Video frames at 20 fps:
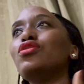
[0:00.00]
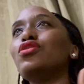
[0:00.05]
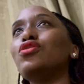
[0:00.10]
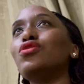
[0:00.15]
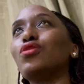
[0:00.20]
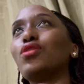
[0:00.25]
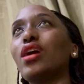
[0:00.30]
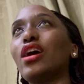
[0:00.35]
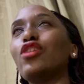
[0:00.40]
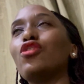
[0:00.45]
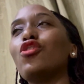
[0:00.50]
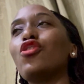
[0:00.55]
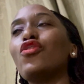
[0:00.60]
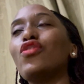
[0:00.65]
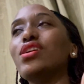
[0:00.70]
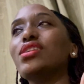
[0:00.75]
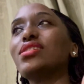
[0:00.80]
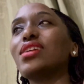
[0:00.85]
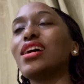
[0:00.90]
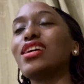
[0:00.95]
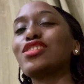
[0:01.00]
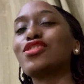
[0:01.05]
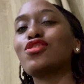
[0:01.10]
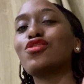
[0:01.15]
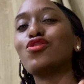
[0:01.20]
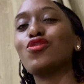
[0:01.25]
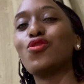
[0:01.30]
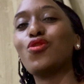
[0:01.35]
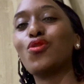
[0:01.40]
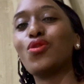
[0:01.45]
You can always ask
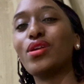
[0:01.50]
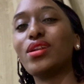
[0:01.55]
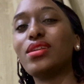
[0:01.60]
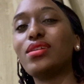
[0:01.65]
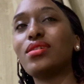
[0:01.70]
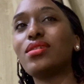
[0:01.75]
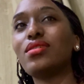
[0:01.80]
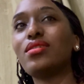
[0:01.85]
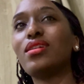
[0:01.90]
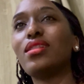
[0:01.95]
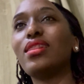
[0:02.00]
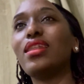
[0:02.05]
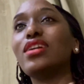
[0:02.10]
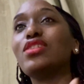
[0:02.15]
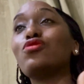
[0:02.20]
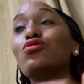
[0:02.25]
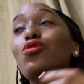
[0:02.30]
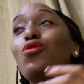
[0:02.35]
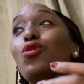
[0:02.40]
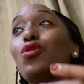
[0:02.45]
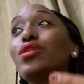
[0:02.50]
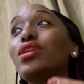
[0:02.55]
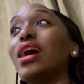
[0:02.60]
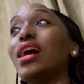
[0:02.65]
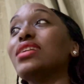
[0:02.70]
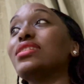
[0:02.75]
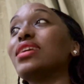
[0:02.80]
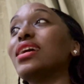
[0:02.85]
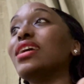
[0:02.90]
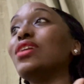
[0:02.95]
God that, God,
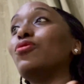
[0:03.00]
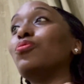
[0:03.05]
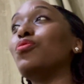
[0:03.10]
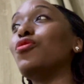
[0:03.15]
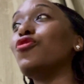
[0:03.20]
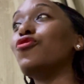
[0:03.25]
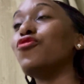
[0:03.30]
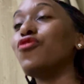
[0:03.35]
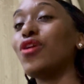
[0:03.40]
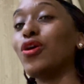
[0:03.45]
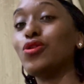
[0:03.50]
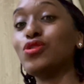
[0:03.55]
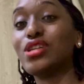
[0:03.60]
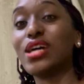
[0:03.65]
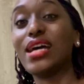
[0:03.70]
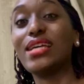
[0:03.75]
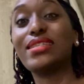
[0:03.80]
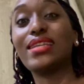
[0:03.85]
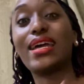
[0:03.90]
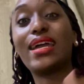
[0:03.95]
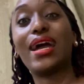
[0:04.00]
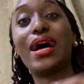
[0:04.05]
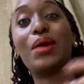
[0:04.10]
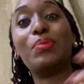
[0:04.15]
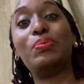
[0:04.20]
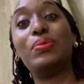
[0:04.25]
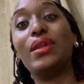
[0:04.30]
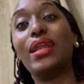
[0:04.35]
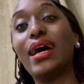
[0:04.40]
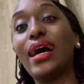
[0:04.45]
as I move out, as I
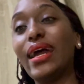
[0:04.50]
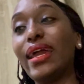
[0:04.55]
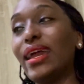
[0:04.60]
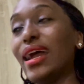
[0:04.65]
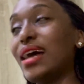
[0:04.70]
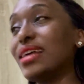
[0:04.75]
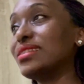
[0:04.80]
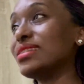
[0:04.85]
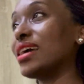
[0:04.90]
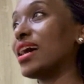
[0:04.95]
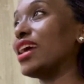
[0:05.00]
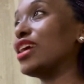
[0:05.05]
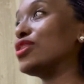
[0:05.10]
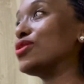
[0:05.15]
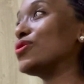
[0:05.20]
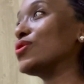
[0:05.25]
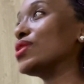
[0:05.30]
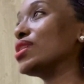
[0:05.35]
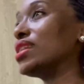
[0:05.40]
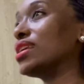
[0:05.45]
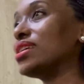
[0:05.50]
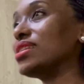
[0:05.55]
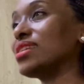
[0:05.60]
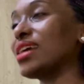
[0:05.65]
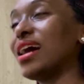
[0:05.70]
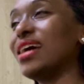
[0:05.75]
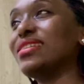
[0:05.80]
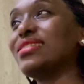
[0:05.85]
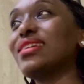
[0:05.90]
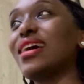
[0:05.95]
apply, as I do this,
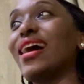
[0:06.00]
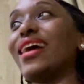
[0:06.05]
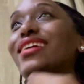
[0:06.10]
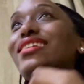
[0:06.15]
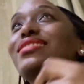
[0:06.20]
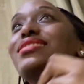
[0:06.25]
as I